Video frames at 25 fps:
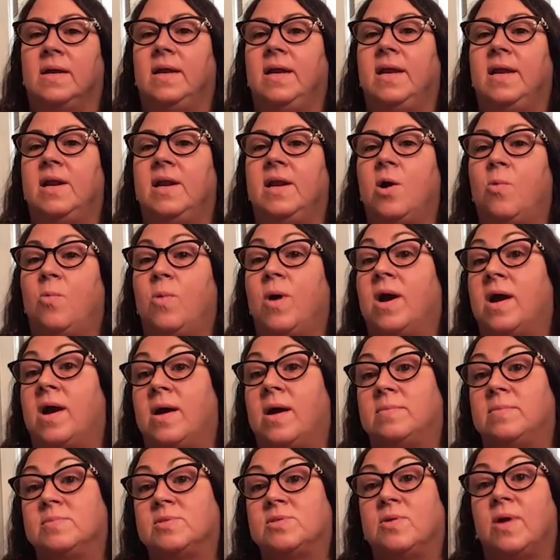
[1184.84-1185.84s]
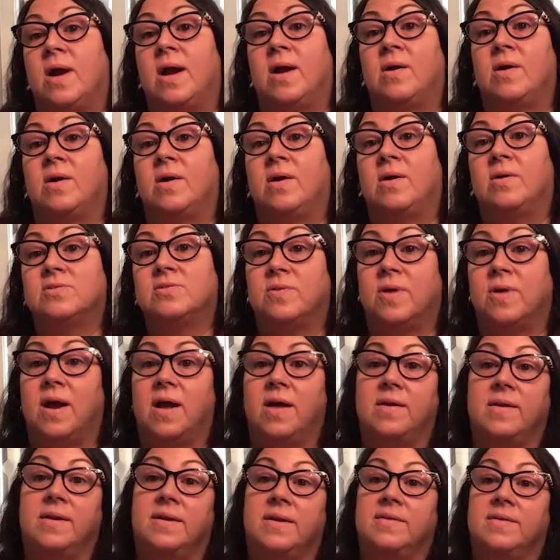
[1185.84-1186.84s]
what comes around goes
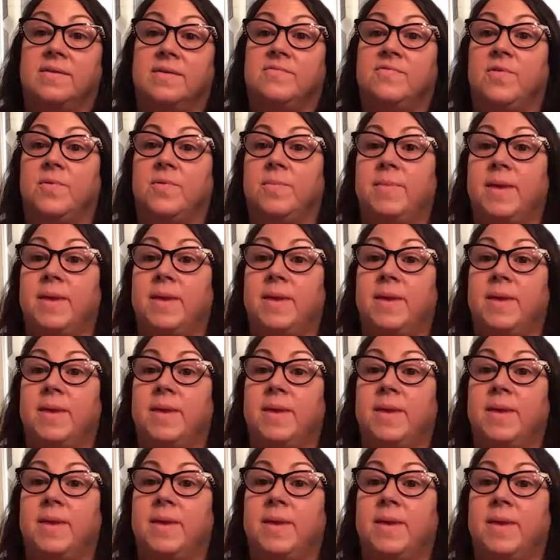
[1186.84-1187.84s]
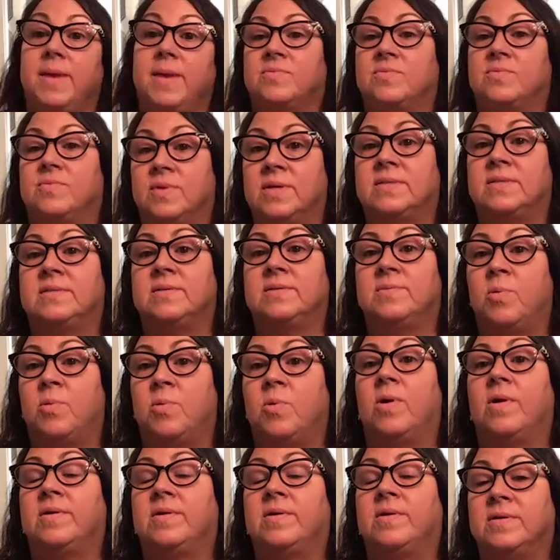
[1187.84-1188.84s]
around. And for me, it's
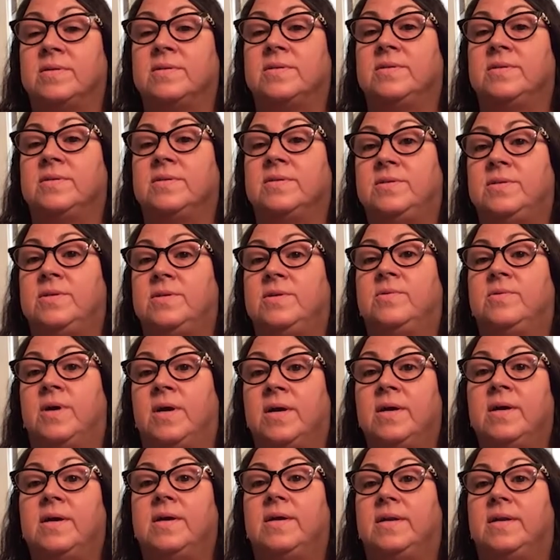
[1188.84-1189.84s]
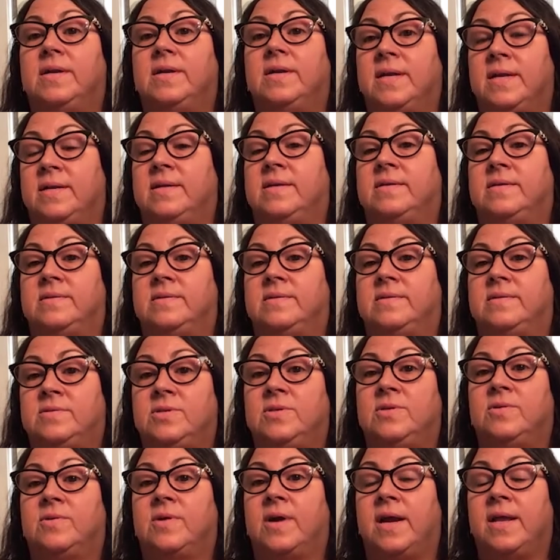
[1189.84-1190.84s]
important to do good and
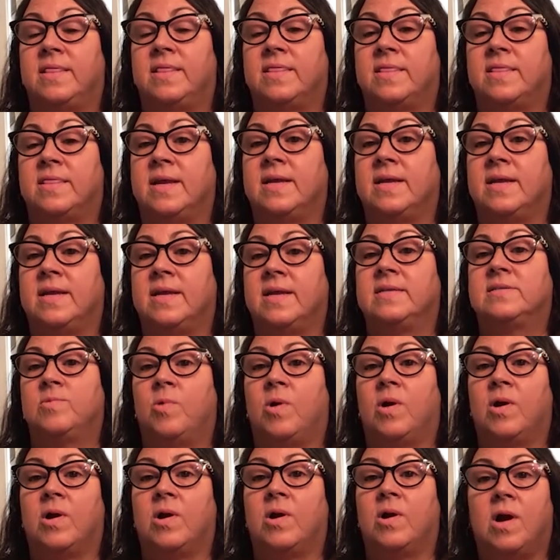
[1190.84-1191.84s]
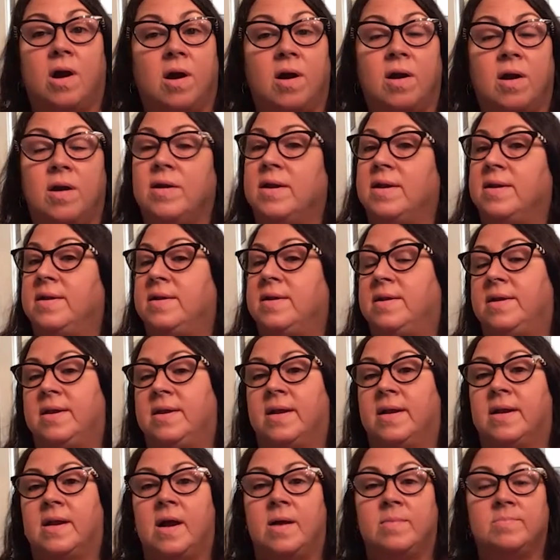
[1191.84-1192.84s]
do great things and work hard, and
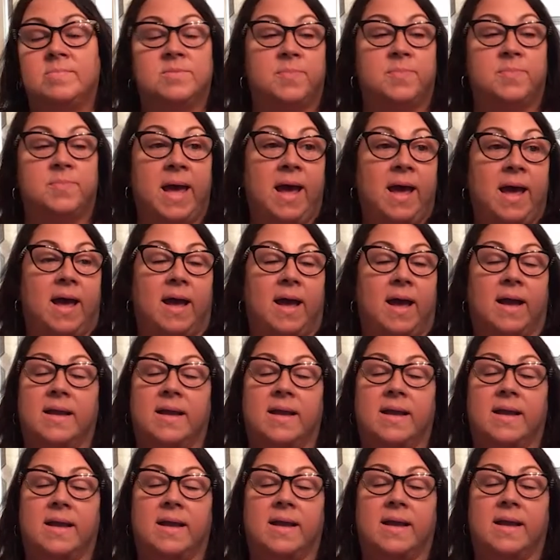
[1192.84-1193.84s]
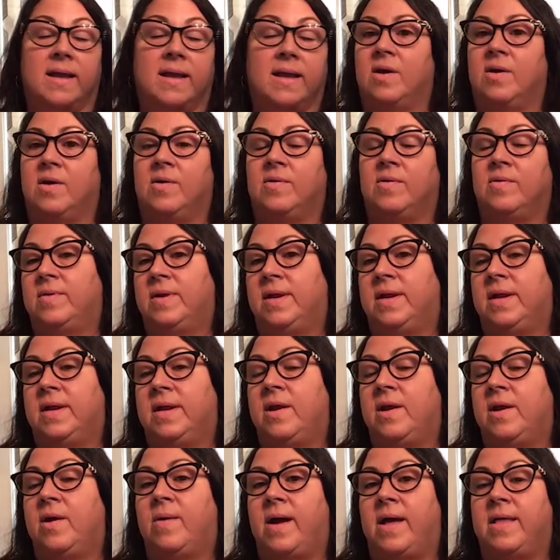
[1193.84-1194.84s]
it comes back. And so,
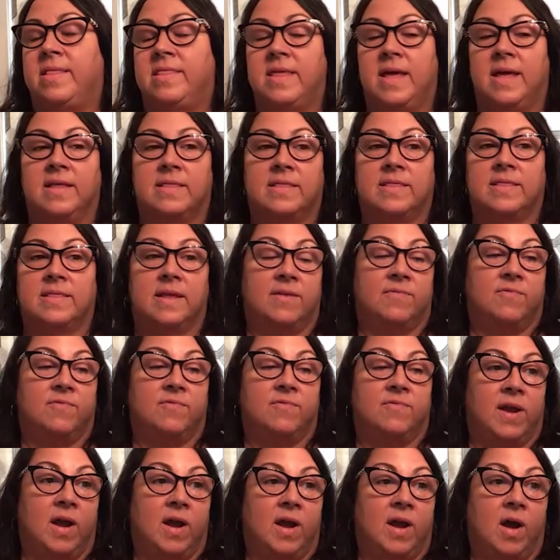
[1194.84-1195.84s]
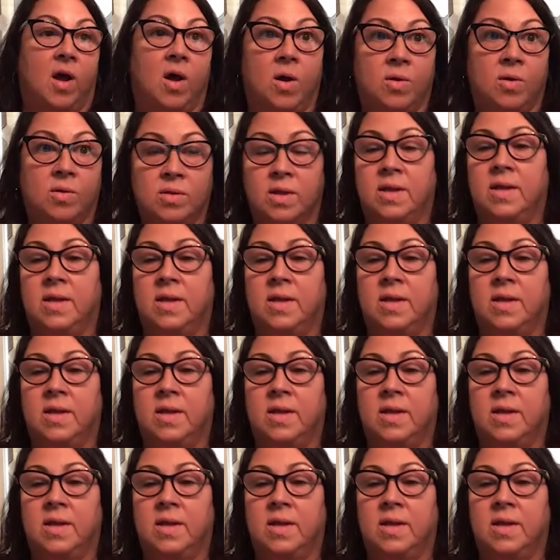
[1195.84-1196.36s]
I think that if we all